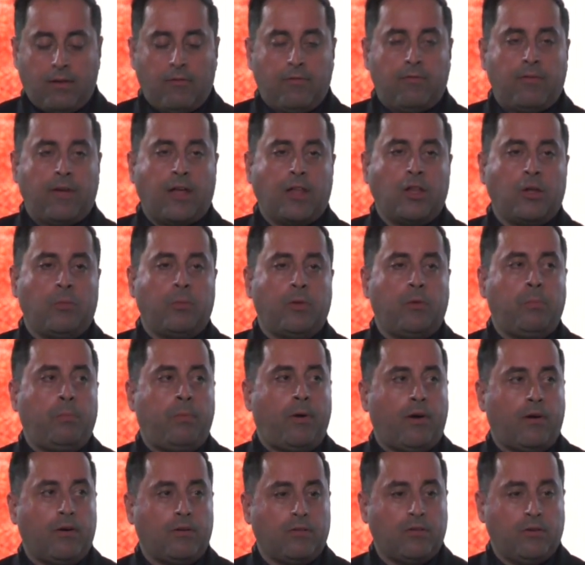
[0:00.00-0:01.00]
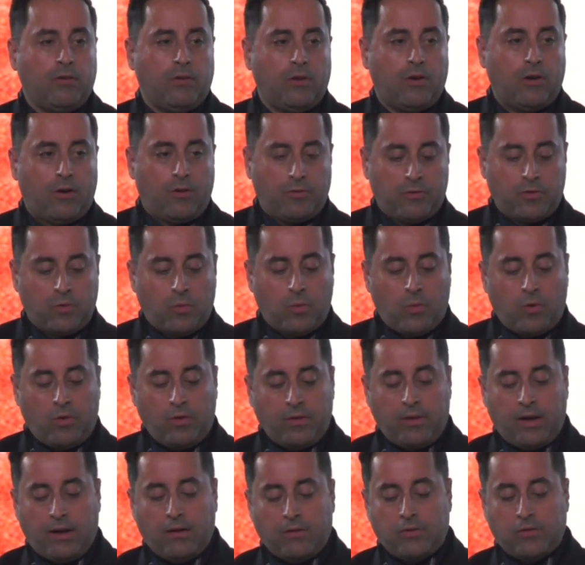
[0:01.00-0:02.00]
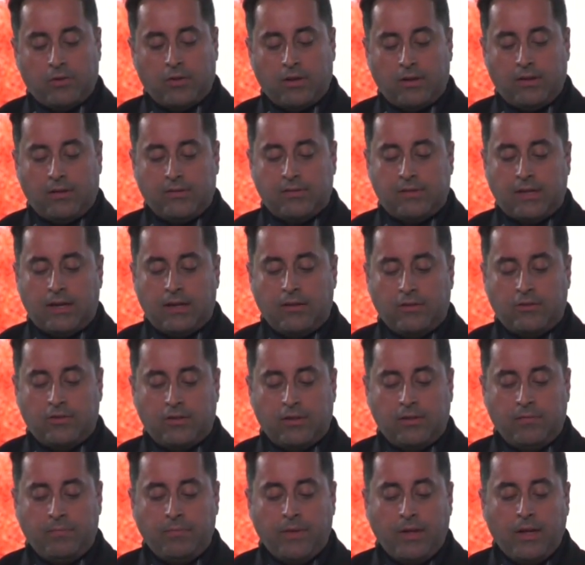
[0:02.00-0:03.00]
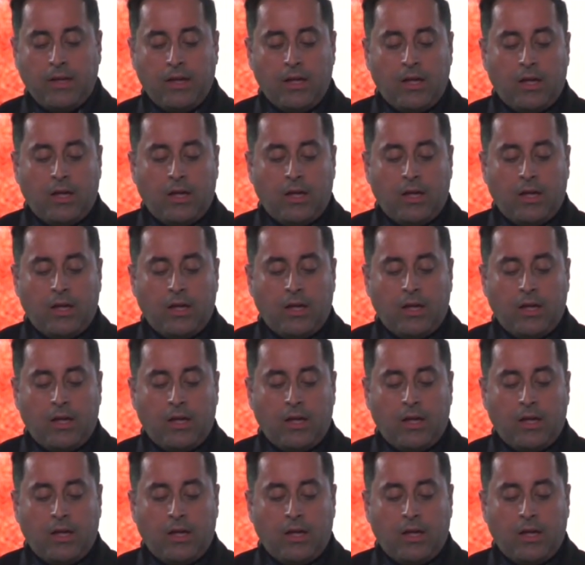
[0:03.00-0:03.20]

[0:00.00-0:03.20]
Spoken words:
a valuable partner of the World Health Organization,